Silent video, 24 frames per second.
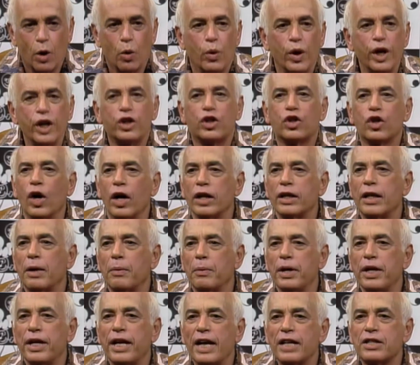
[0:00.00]
We thought that
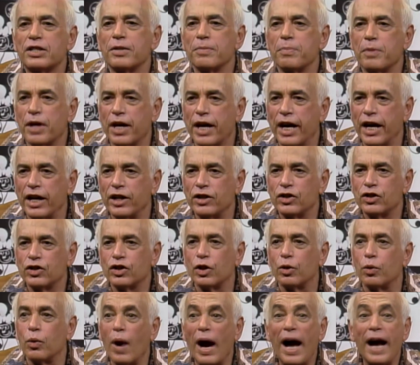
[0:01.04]
we'd get some kids
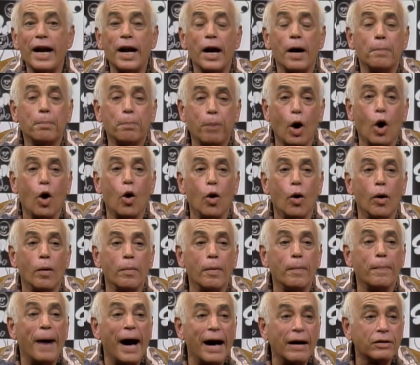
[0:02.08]
to write a
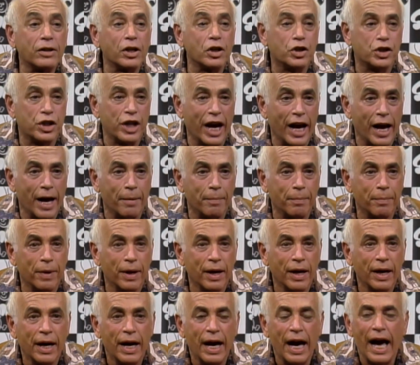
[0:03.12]
poem about the champ,
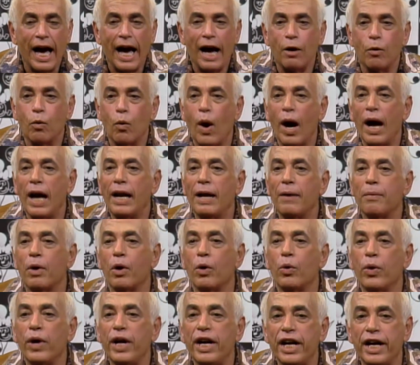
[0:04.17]
and while they
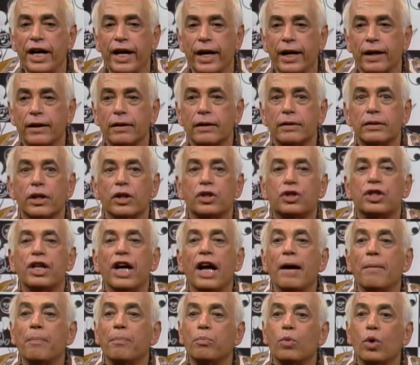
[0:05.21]
were reading it, the
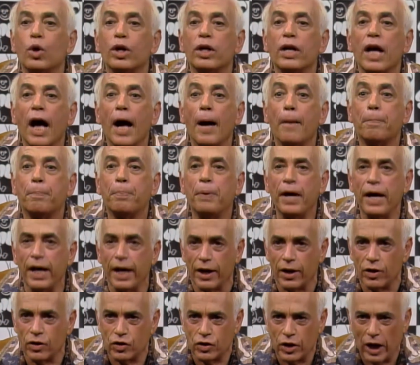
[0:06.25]
champ would
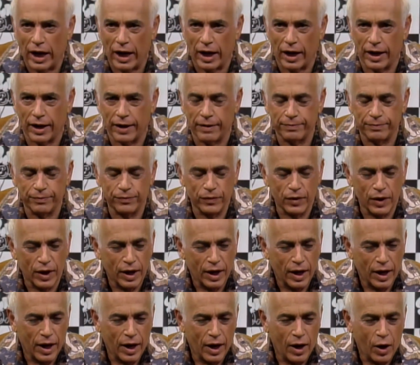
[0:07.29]
appear suddenly.
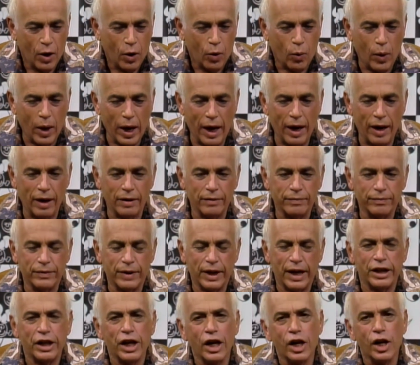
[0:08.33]
Well,
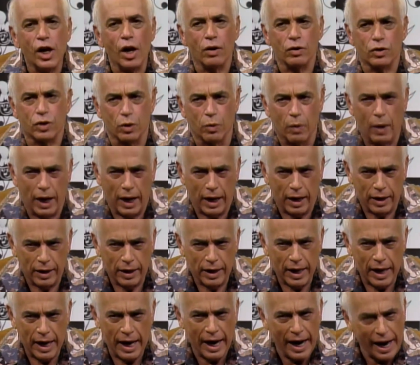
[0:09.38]
it didn't go so well.
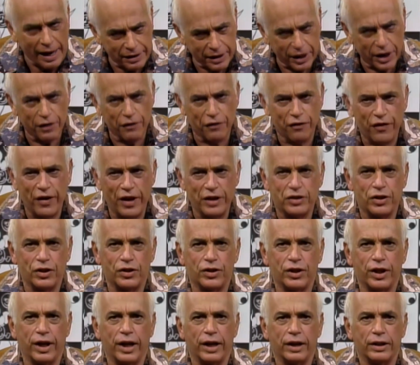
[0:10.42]
I'll have to confess
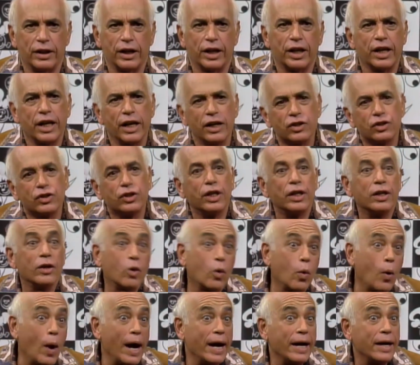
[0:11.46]
it to you. The kids didn't
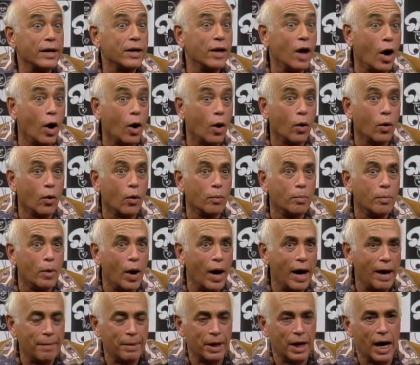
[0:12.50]
quite know
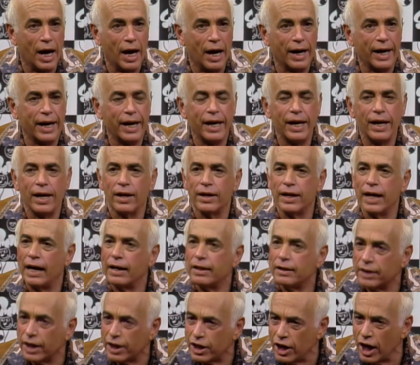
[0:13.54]
Muhammad Ali,
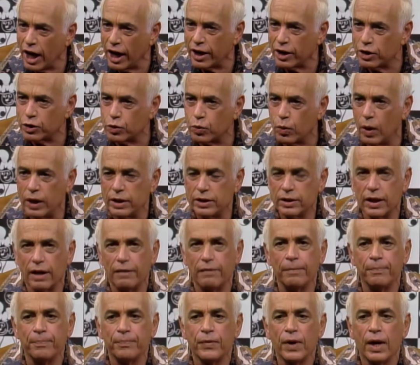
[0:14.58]
not the youngest ones
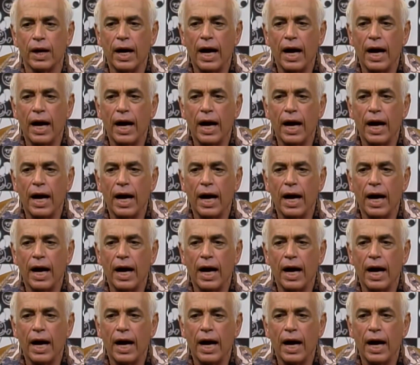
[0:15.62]
of them.